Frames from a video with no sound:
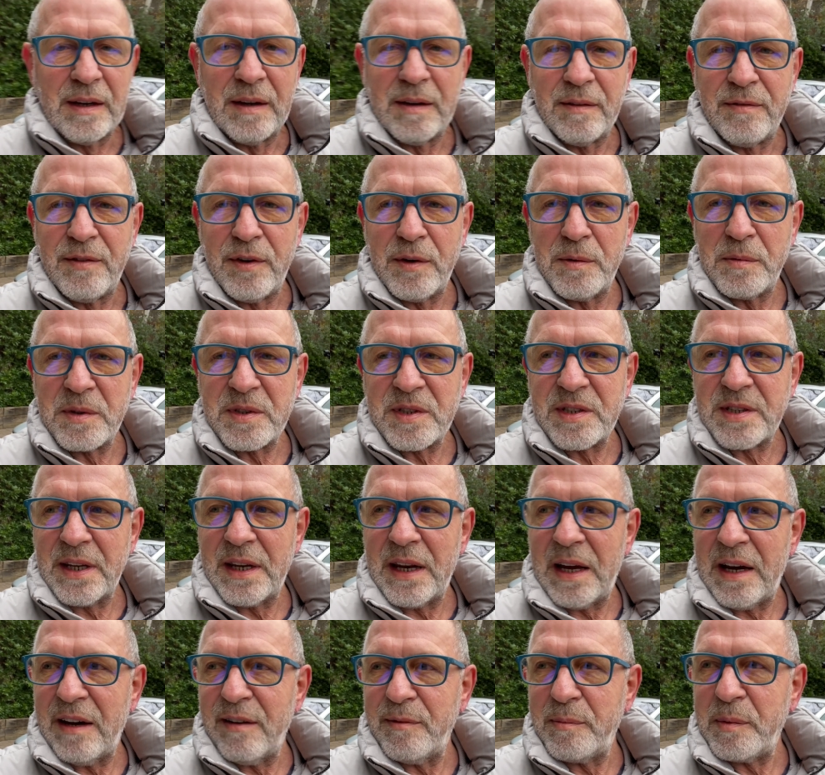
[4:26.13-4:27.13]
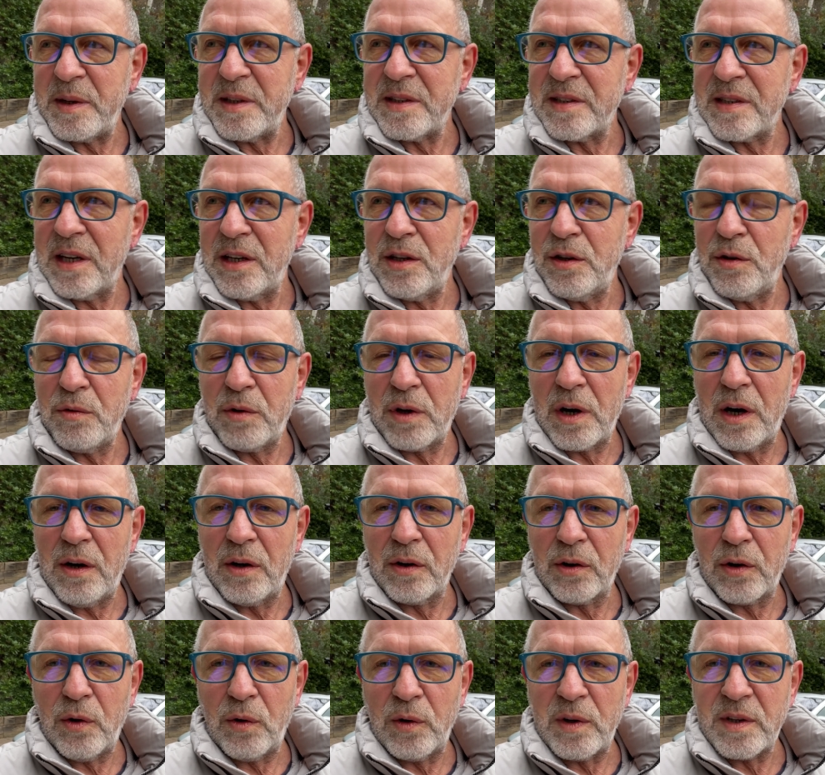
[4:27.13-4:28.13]
viewers to that have been saying, you can't
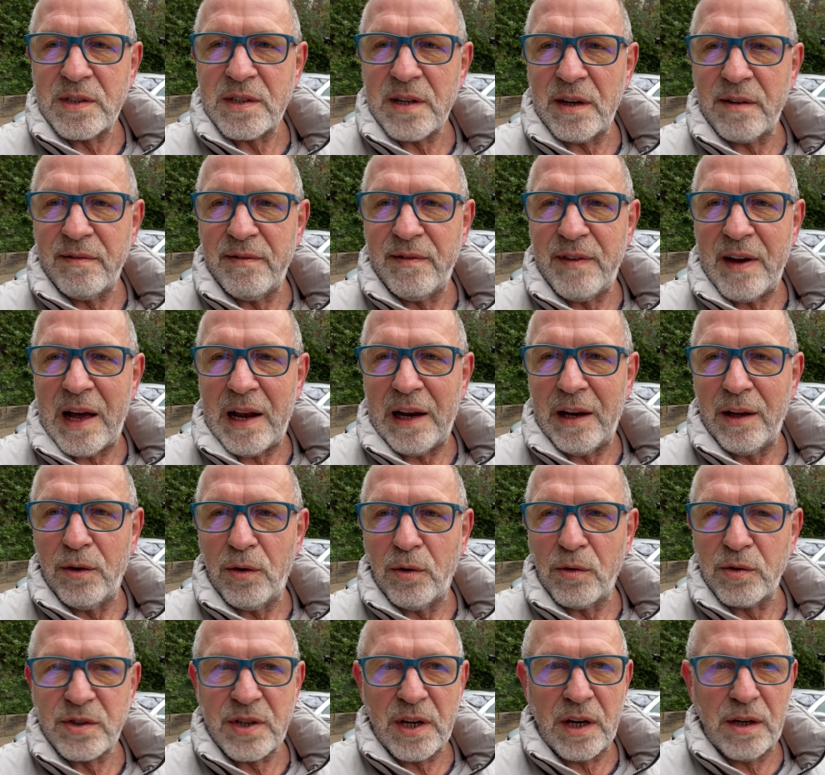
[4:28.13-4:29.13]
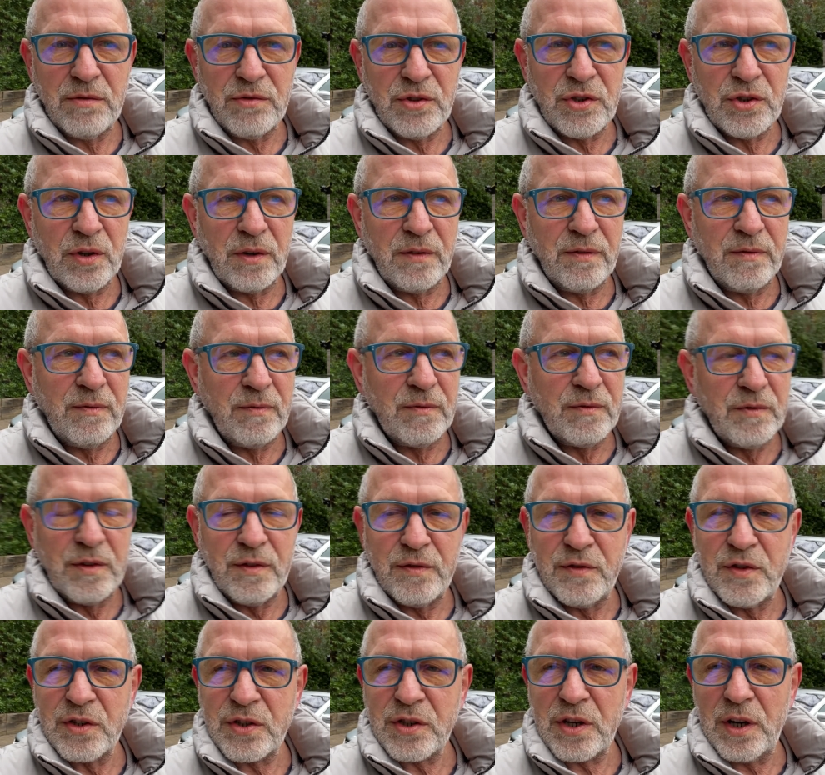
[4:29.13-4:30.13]
call yourself Valley Autos, you've
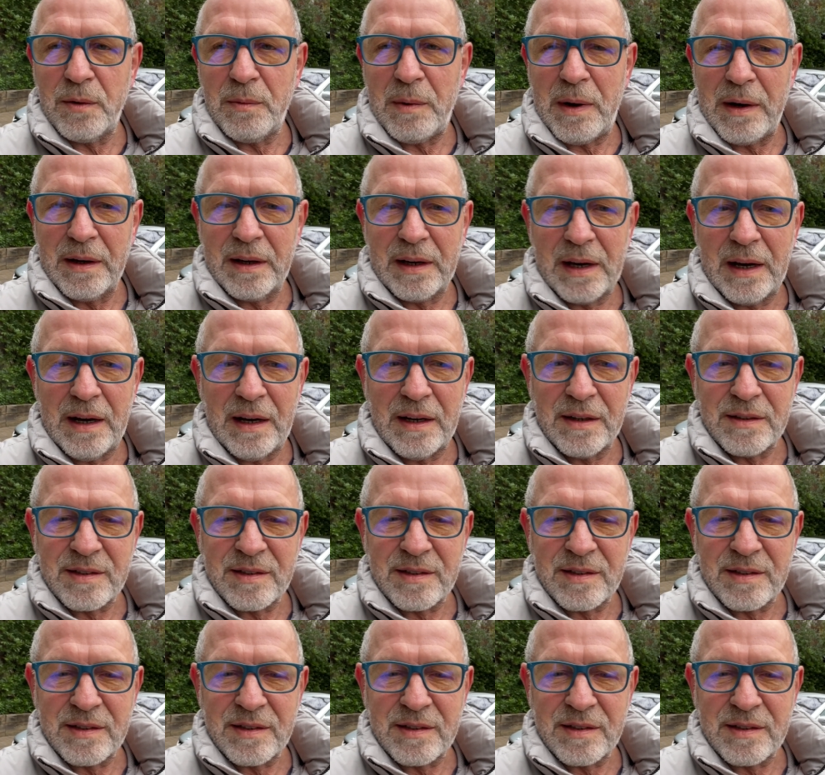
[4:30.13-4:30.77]
just got one car.